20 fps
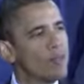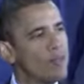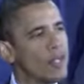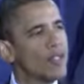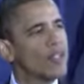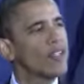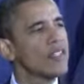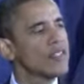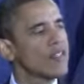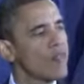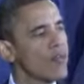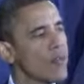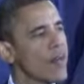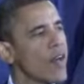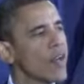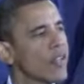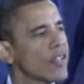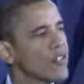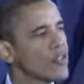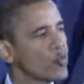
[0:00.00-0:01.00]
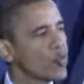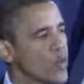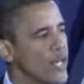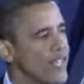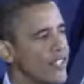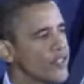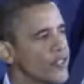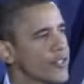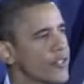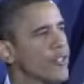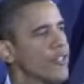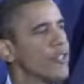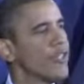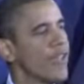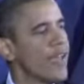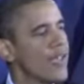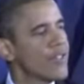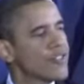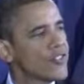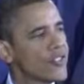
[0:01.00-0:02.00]
millions of Americans reach
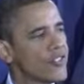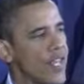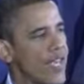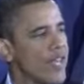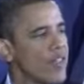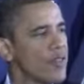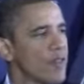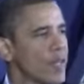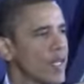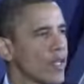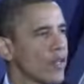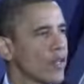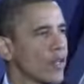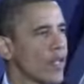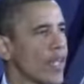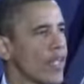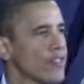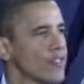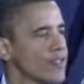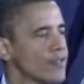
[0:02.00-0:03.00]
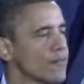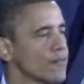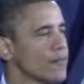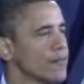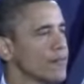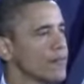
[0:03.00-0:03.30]
and stay in the middle class.